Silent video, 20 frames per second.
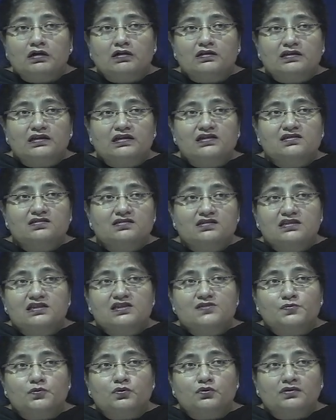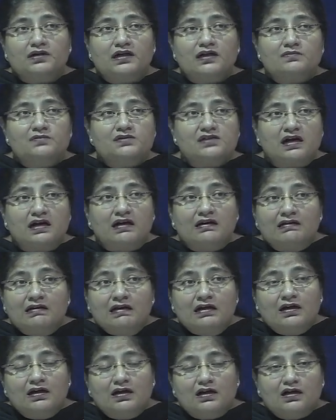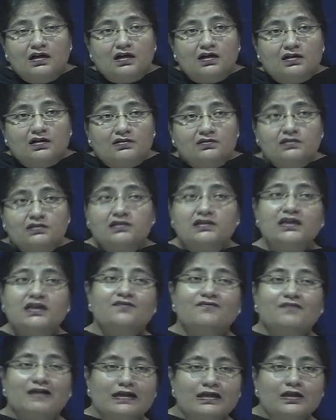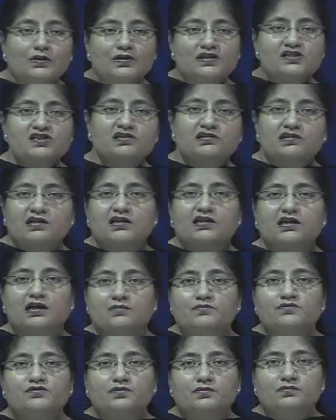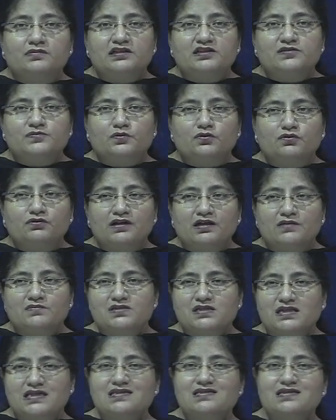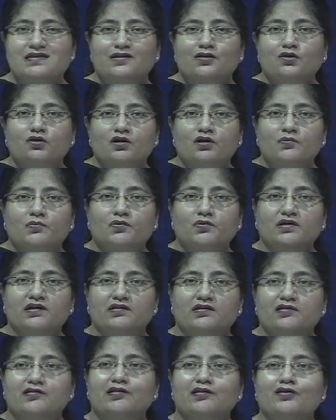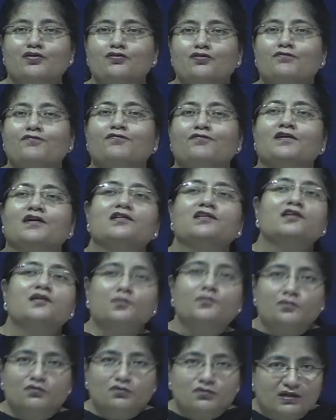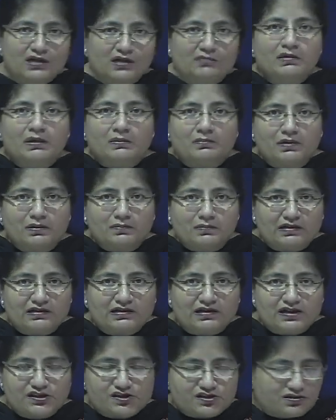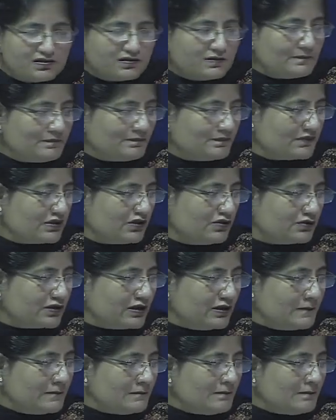these programs are the evaluation that comes from these programs is incorporated into further program implementation. Okay.